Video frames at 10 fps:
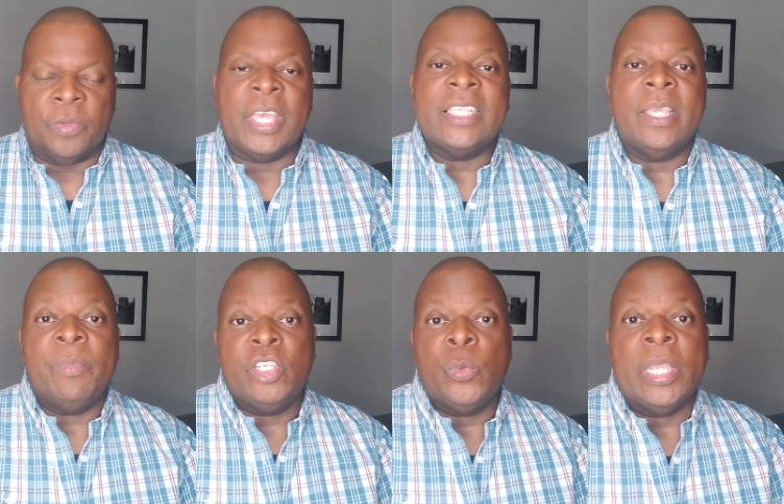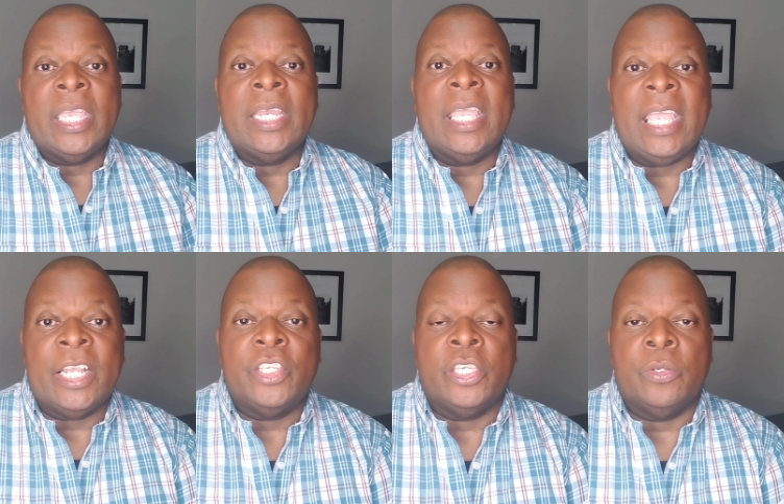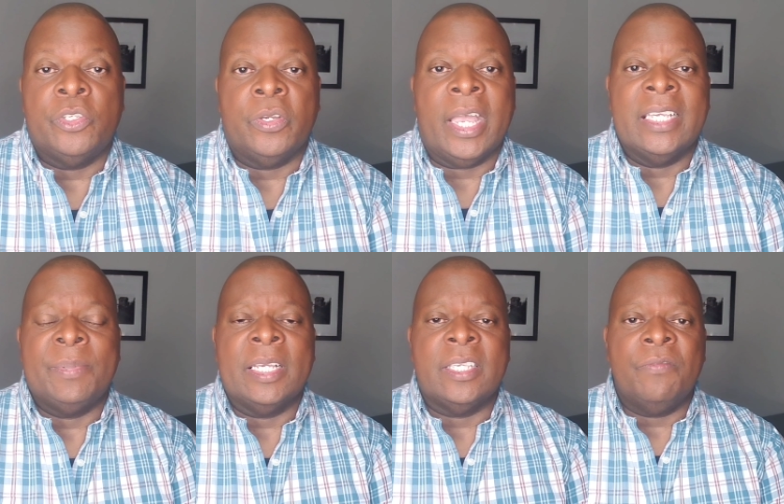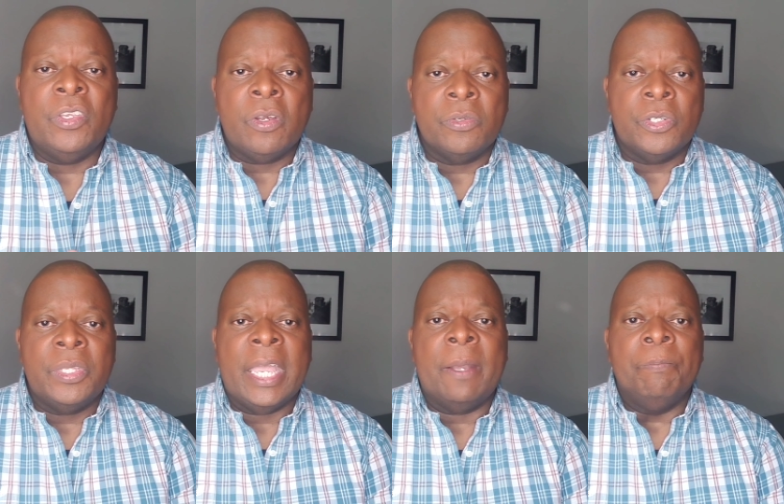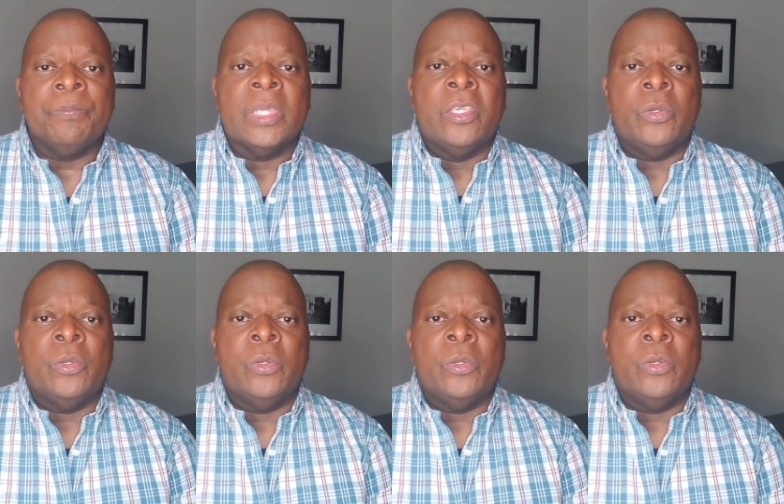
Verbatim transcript: So that's in between each use, you guys, because if you don't do that,